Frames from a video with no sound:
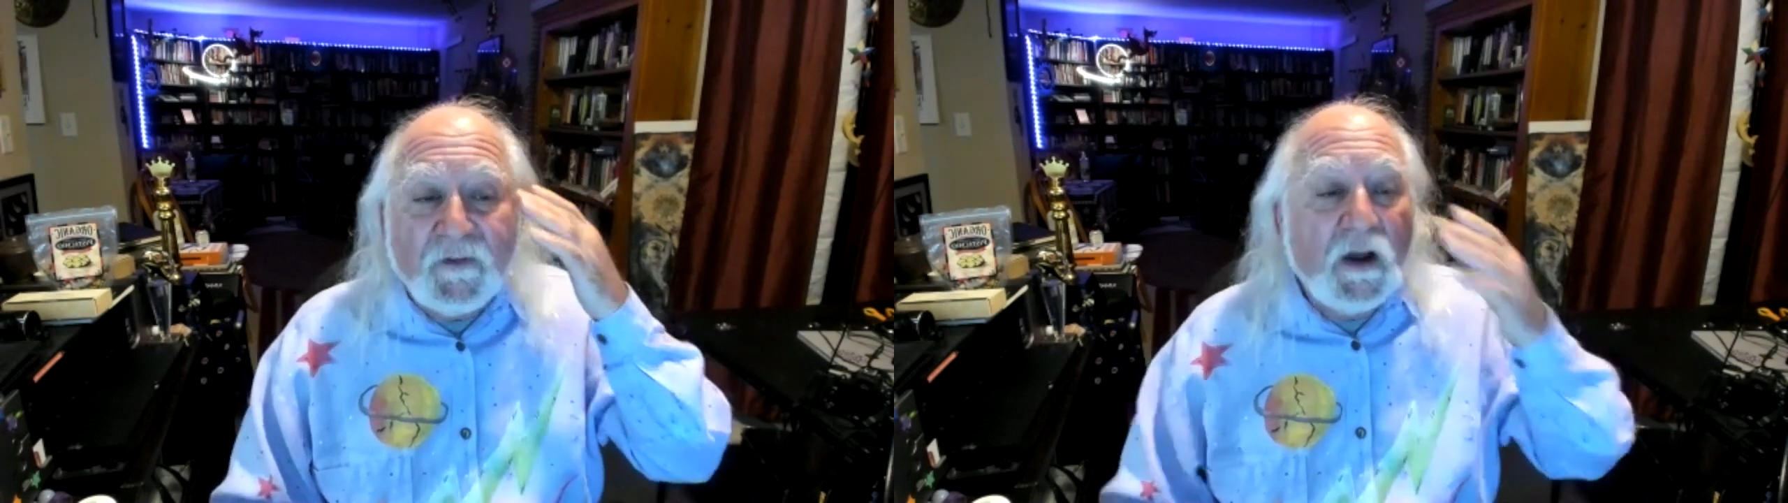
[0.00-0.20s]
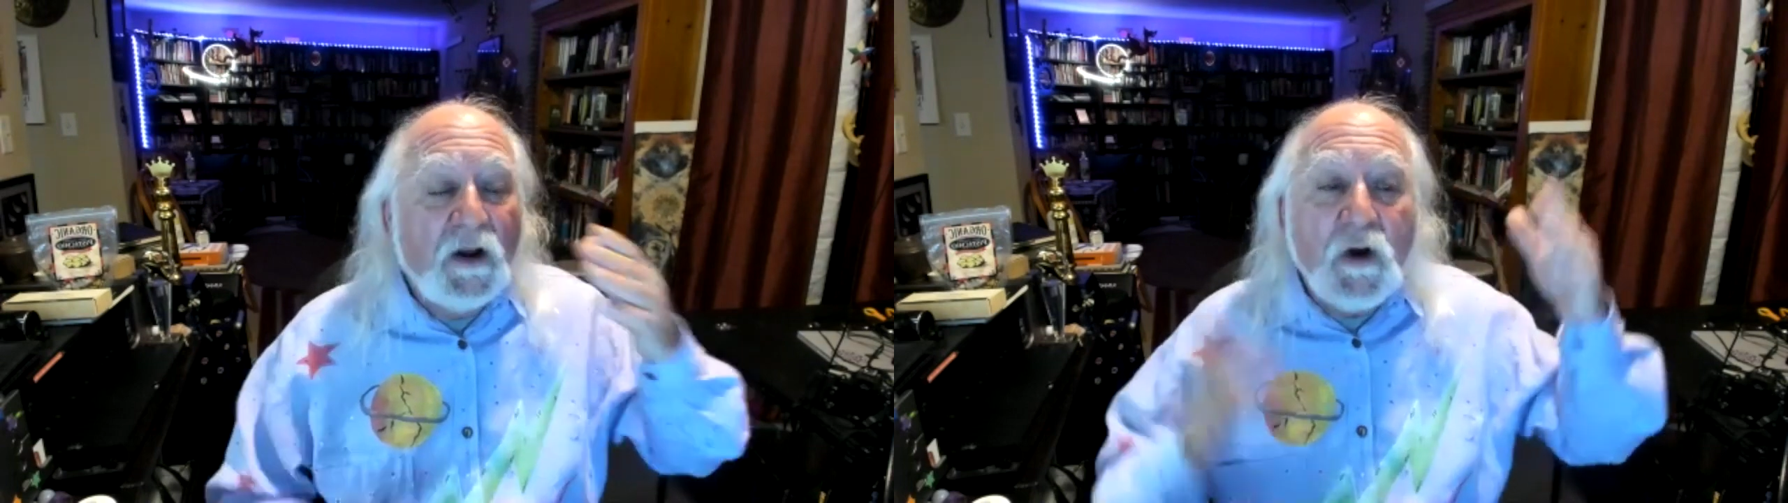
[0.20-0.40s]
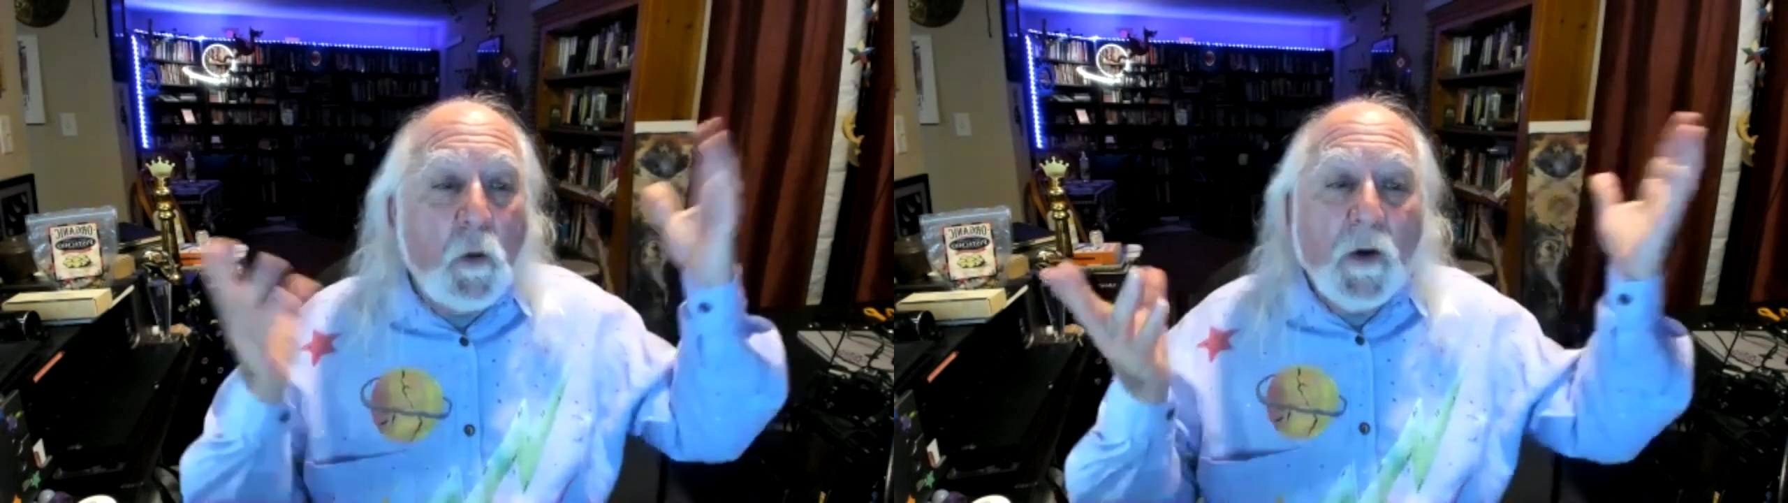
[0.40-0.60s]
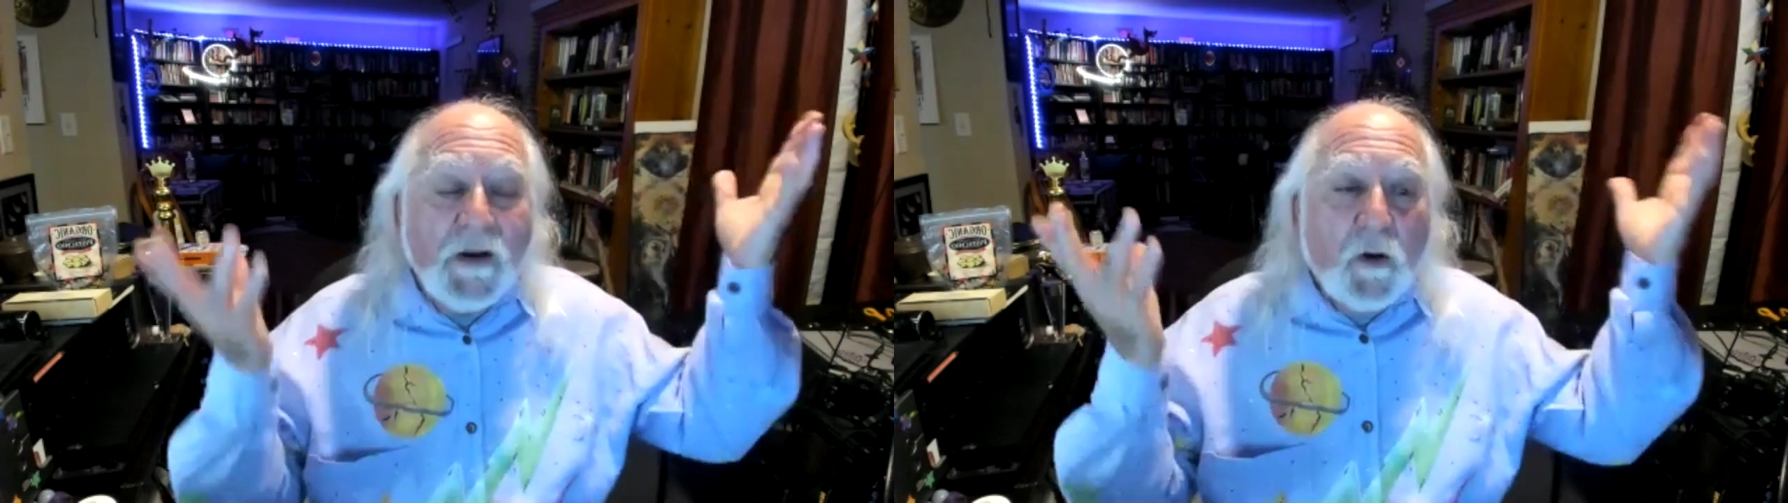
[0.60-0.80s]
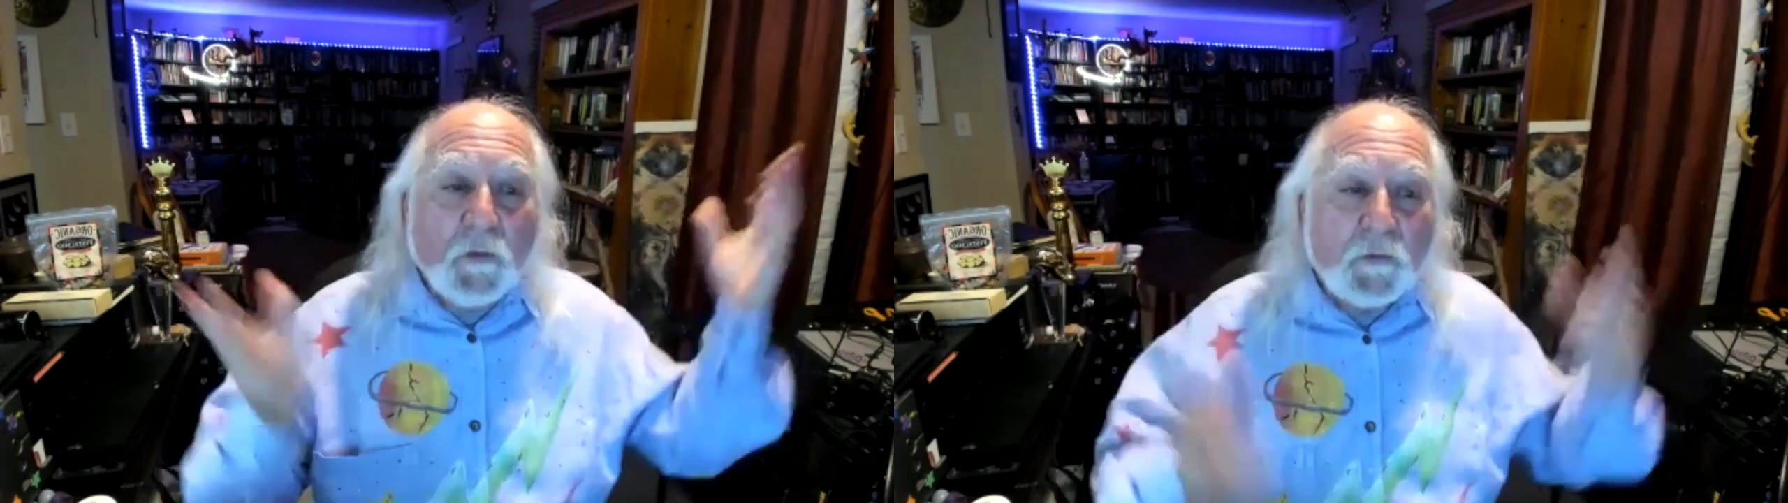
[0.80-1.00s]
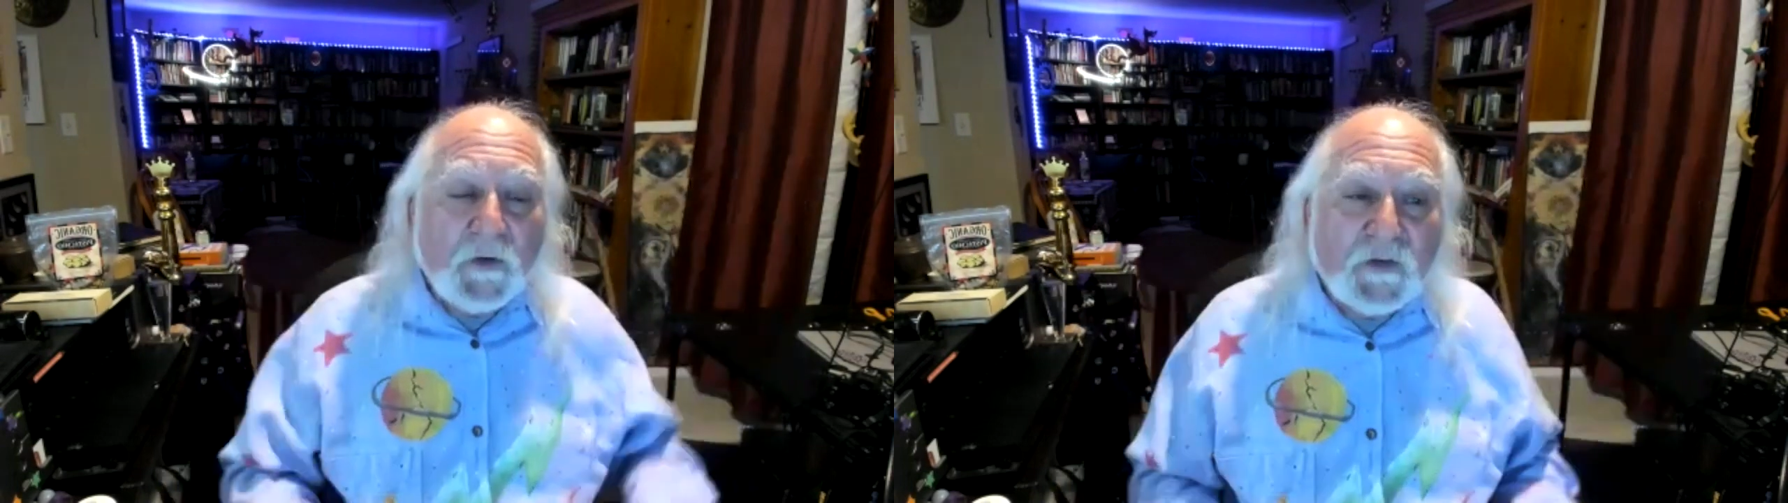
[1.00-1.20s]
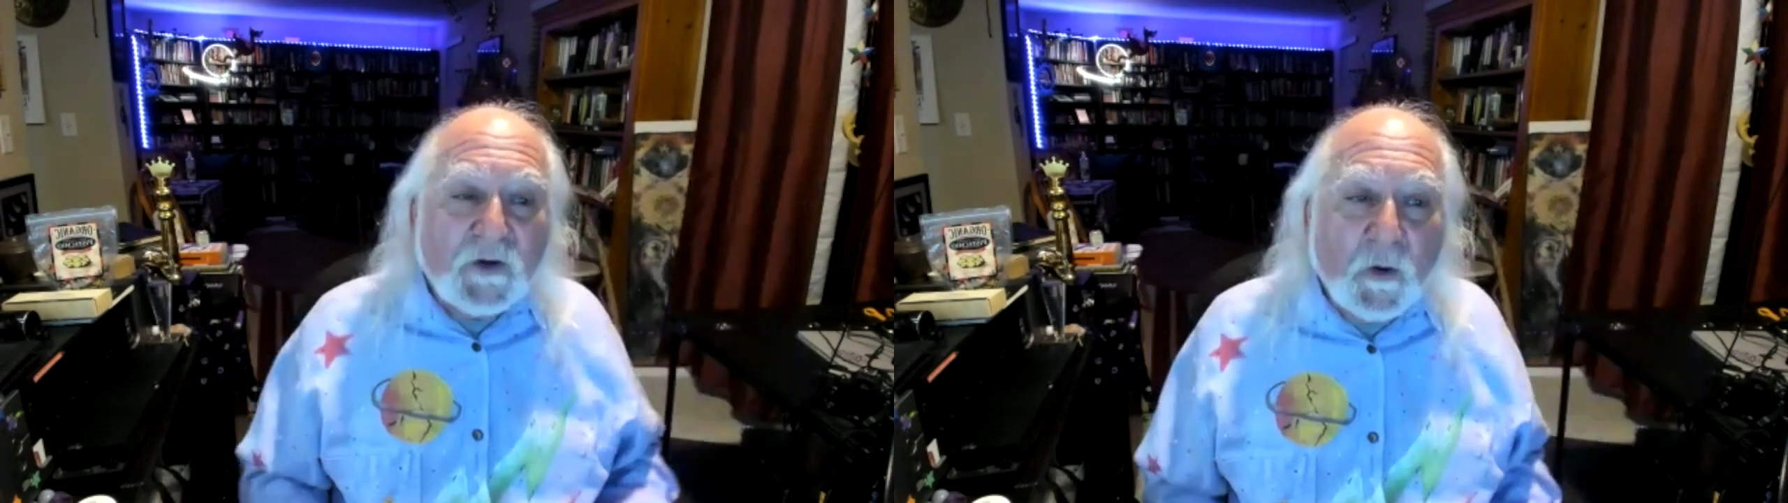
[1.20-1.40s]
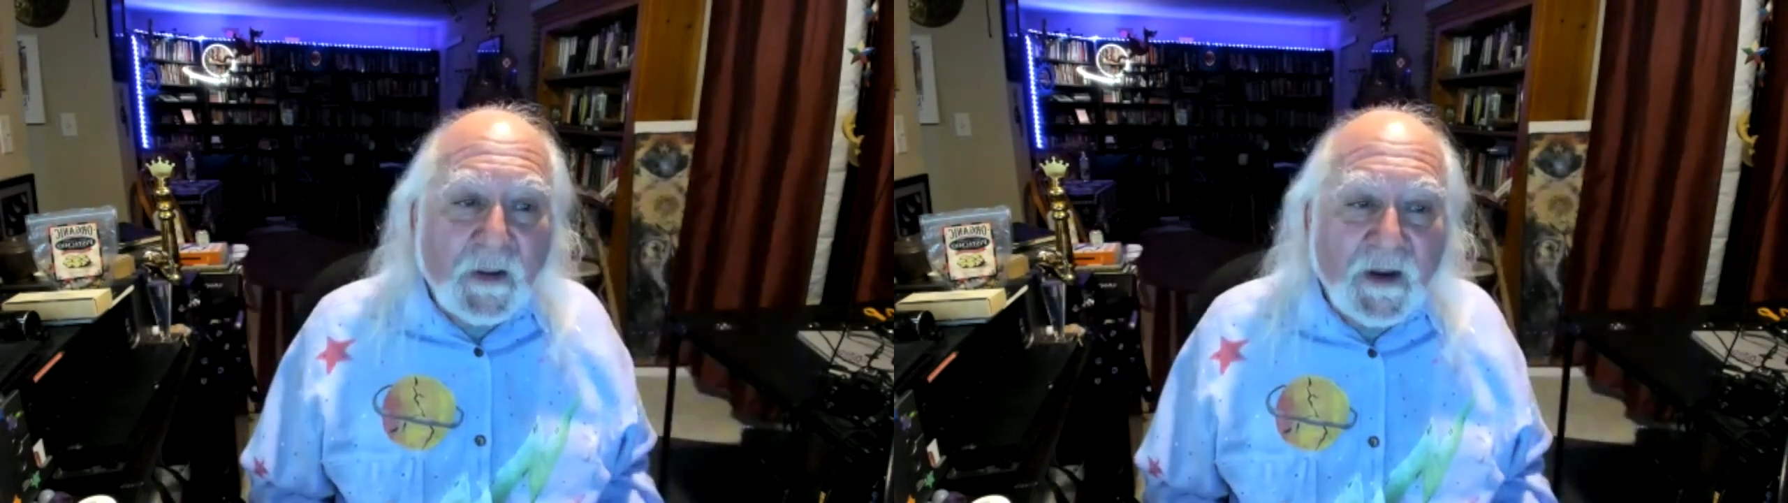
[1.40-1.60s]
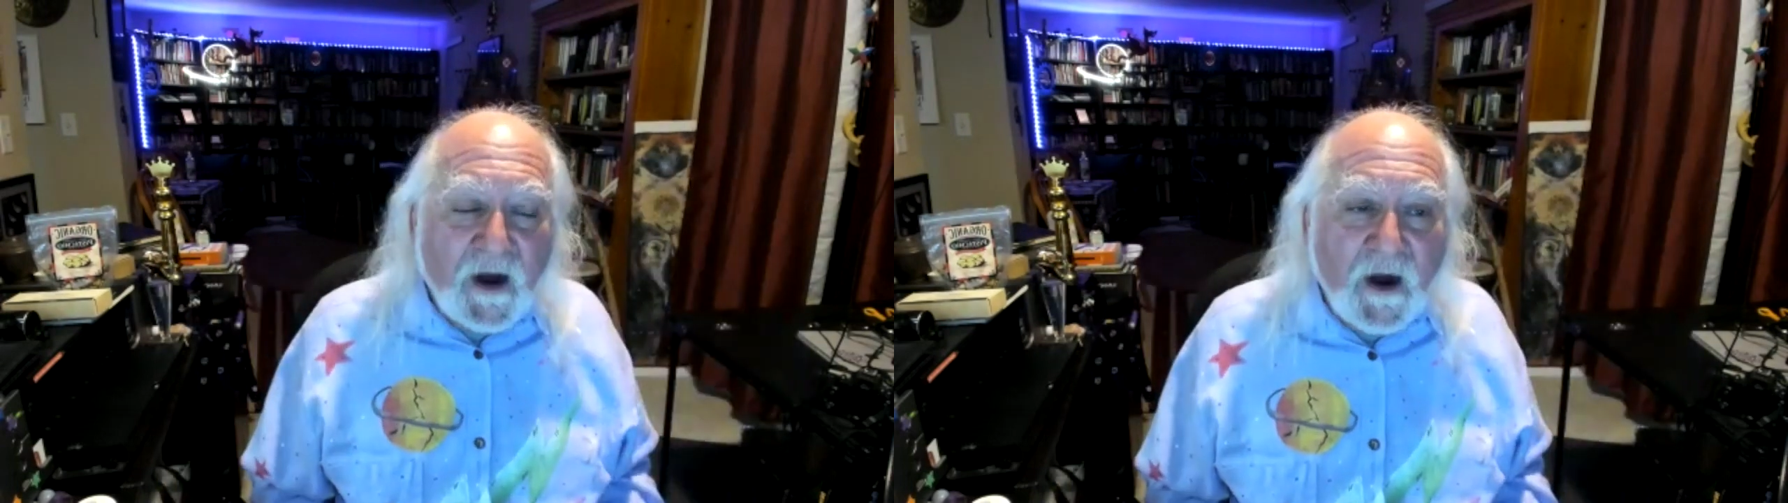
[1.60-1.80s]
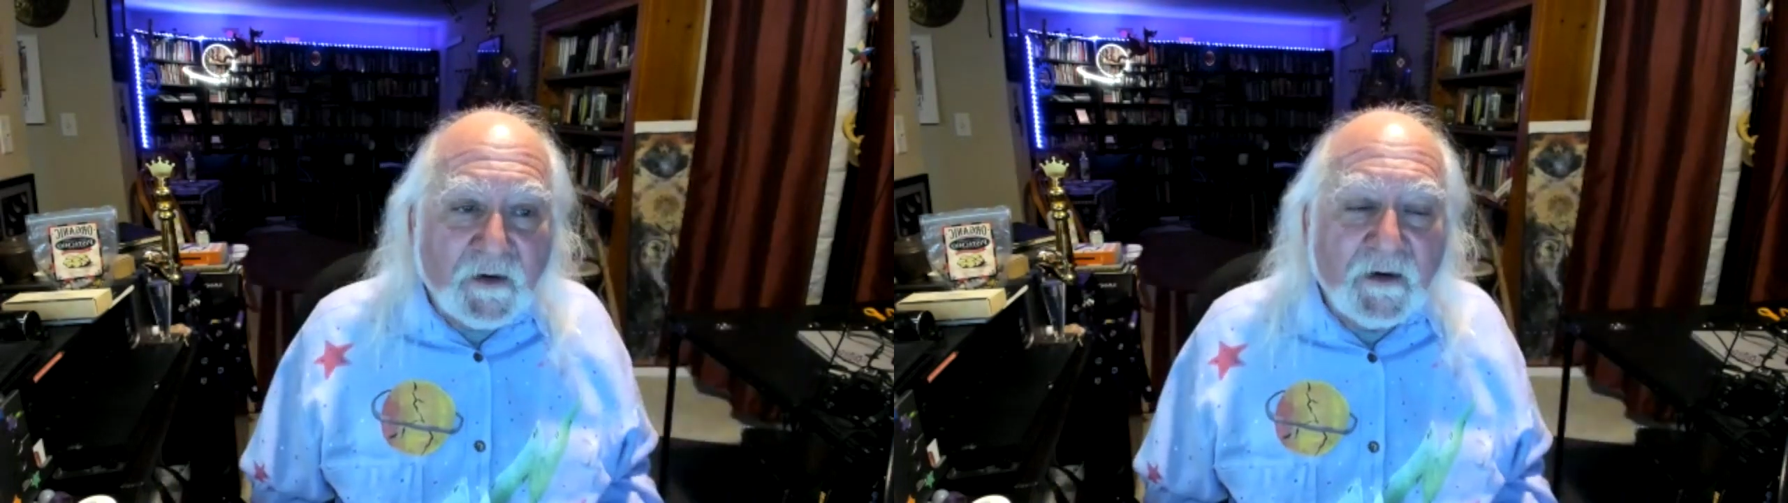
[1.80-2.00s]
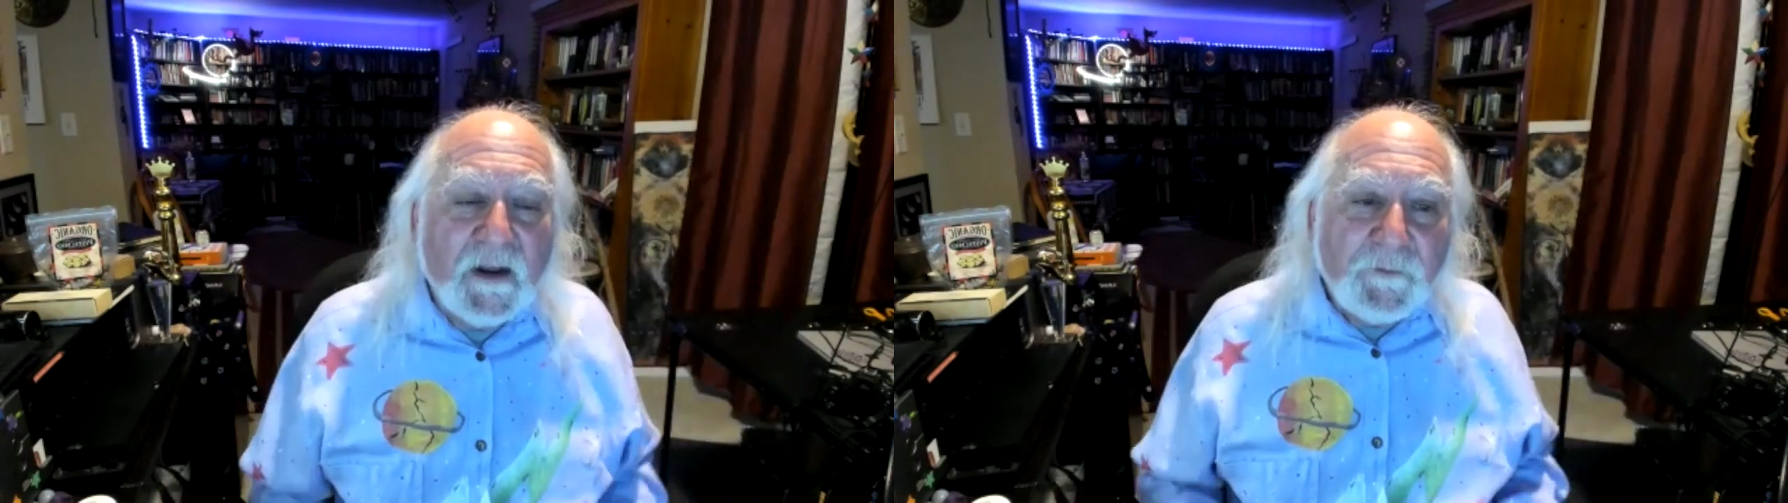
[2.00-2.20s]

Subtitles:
No one knows what's going on.